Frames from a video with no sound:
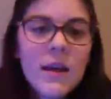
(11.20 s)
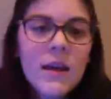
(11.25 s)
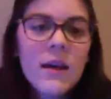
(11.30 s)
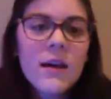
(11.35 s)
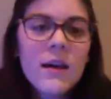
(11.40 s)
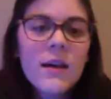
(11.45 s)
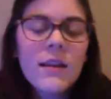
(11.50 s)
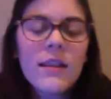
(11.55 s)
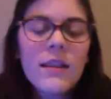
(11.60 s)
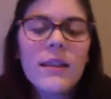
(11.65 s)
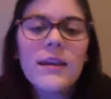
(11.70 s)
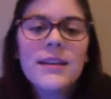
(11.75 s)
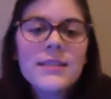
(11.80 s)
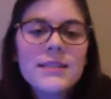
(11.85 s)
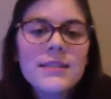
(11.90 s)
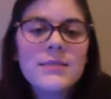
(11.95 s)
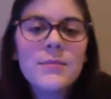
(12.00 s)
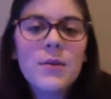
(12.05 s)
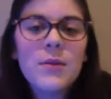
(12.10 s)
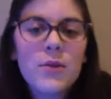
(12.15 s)
This
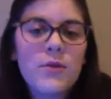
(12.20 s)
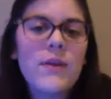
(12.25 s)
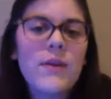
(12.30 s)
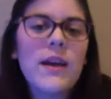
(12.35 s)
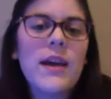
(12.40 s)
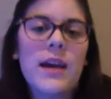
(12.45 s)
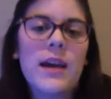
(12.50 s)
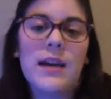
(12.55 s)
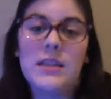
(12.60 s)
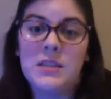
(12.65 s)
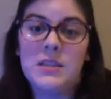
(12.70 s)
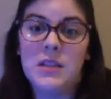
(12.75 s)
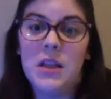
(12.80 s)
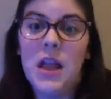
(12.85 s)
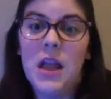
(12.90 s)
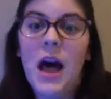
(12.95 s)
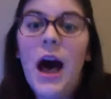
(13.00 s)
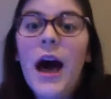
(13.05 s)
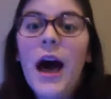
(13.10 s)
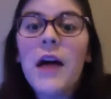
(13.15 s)
movie has a
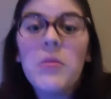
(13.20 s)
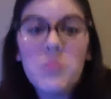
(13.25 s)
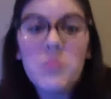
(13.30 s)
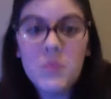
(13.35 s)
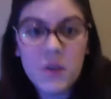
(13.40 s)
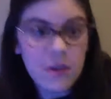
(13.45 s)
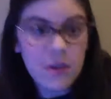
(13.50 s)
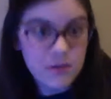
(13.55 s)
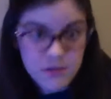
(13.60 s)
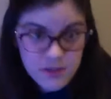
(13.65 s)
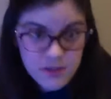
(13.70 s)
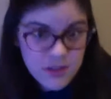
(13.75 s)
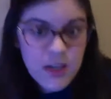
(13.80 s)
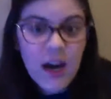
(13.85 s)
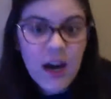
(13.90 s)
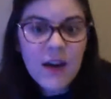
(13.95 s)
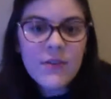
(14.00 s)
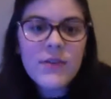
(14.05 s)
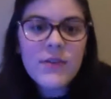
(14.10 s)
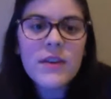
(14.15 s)
lot of
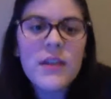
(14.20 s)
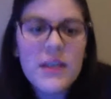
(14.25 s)
stuff.